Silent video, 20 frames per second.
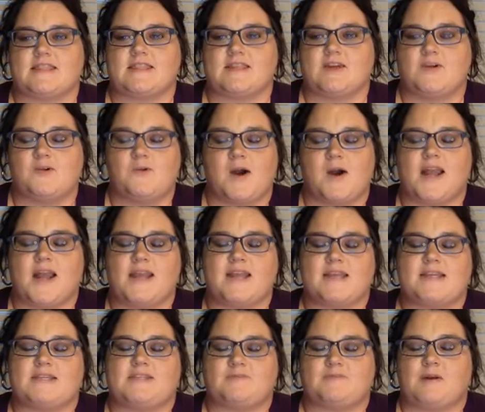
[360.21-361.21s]
Hawaii
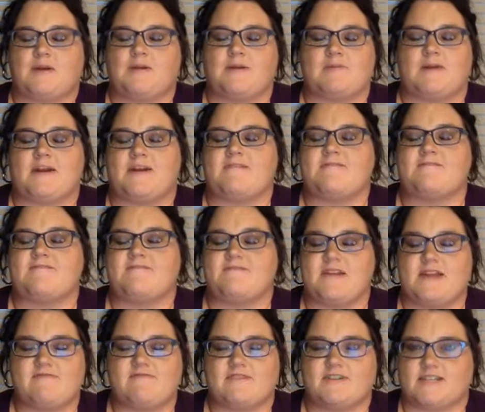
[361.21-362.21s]
is probably my
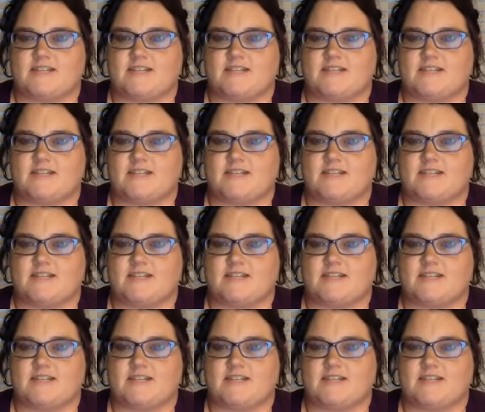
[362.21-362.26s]
favorite